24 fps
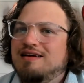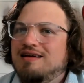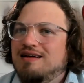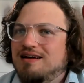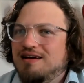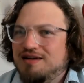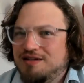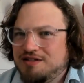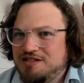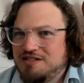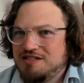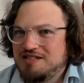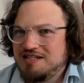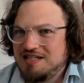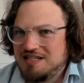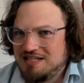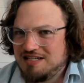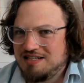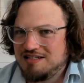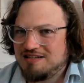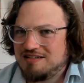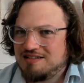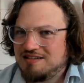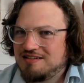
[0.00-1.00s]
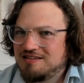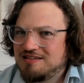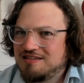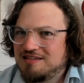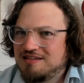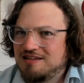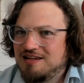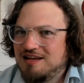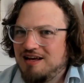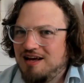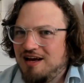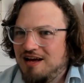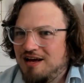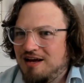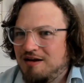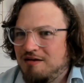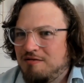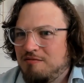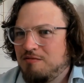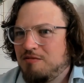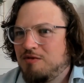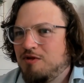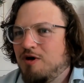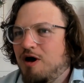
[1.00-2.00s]
I just needed
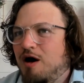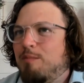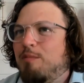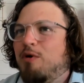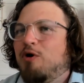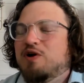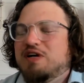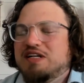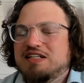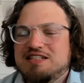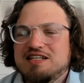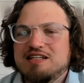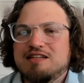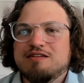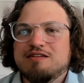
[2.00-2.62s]
a point in